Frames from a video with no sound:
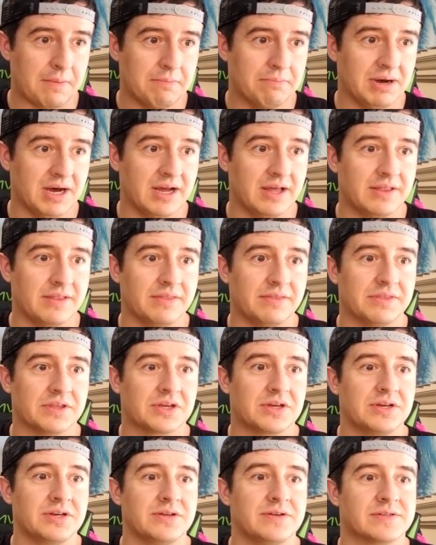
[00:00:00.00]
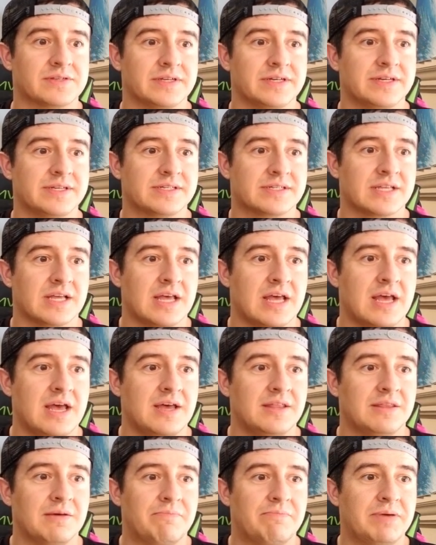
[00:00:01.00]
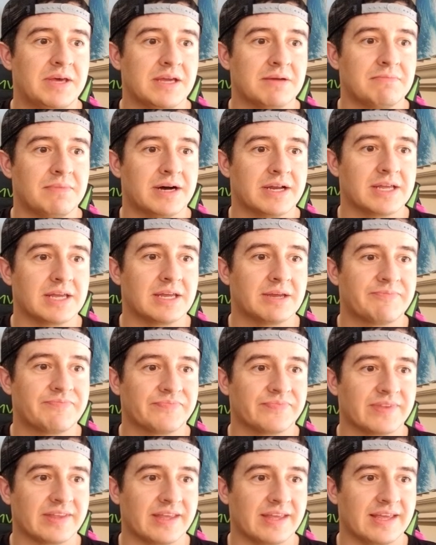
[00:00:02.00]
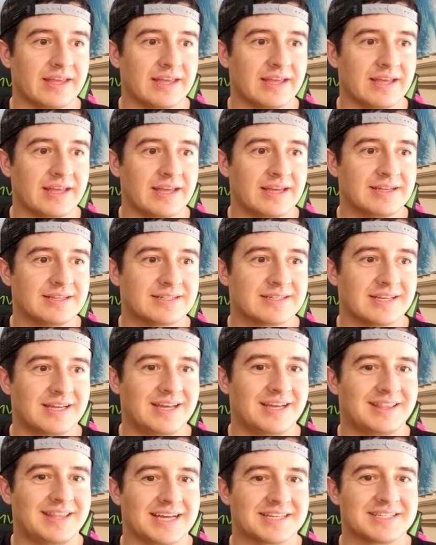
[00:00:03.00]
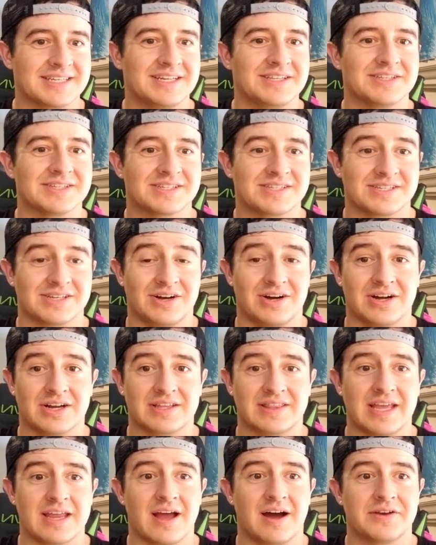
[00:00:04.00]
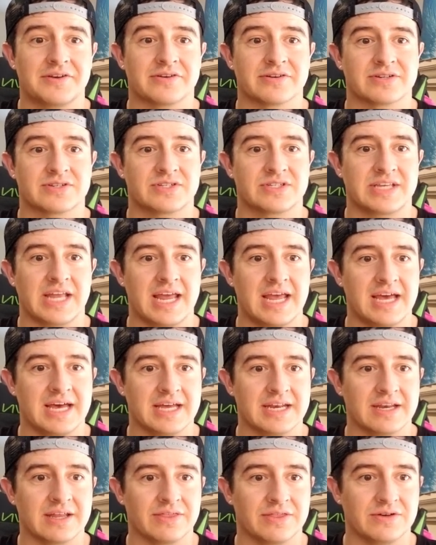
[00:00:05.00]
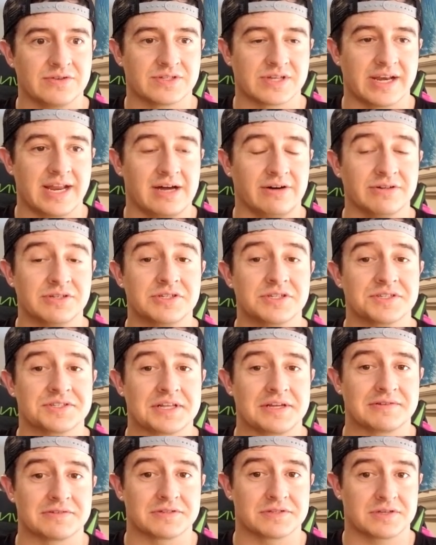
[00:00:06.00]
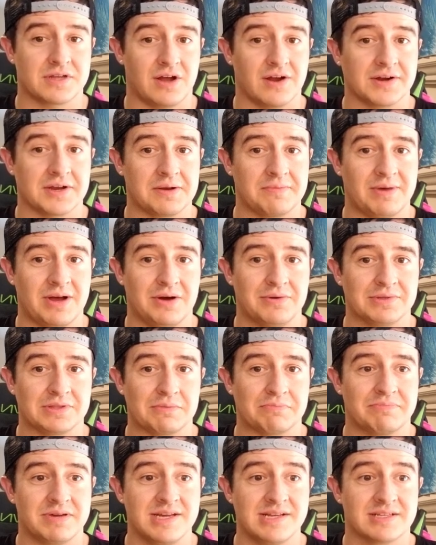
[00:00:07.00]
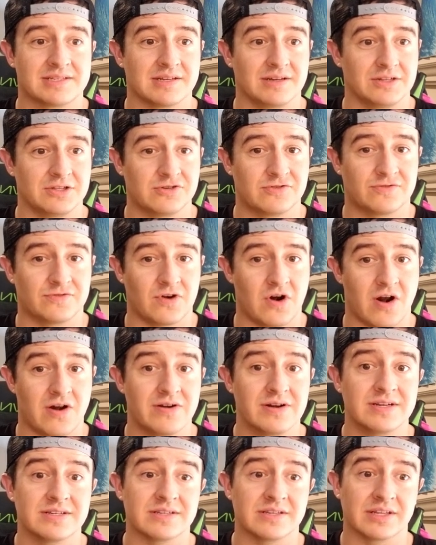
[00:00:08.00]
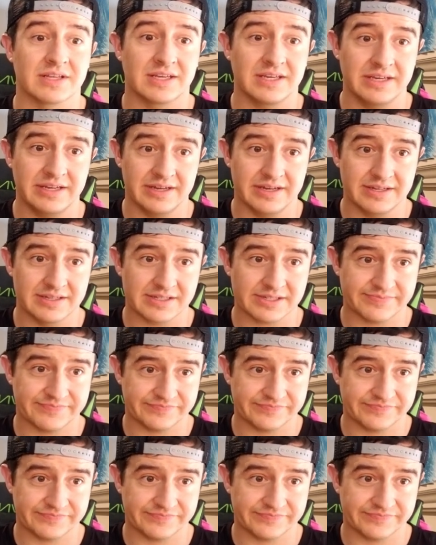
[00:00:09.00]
But the good news is the big money that's in the stock. They understand those analogies that I was just talking about with the pizza and the Ferraris and the Kias.